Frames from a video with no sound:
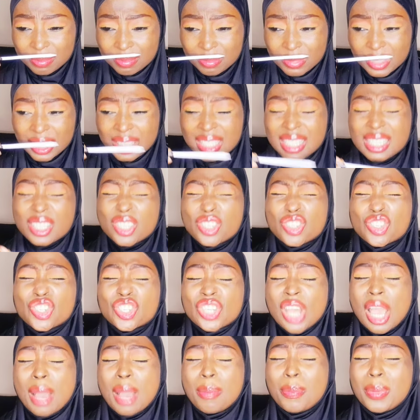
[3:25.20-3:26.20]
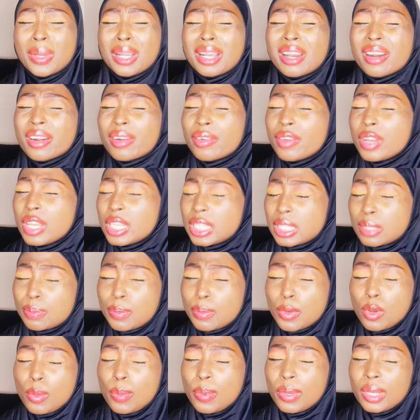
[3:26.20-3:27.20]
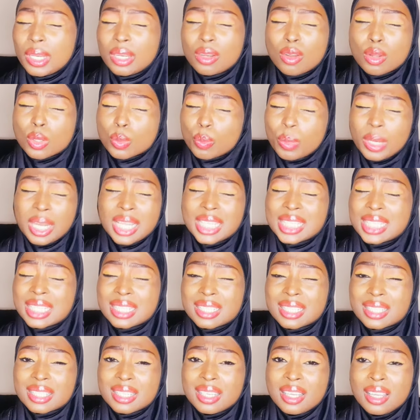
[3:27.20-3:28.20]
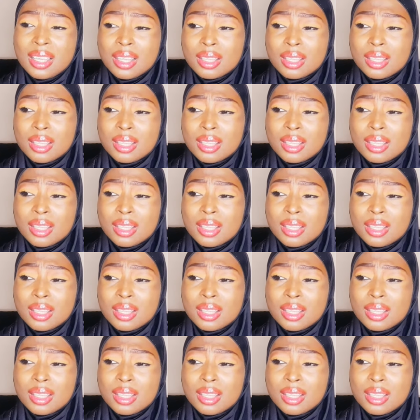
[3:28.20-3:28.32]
This sharp, crisp opening, not pleasant.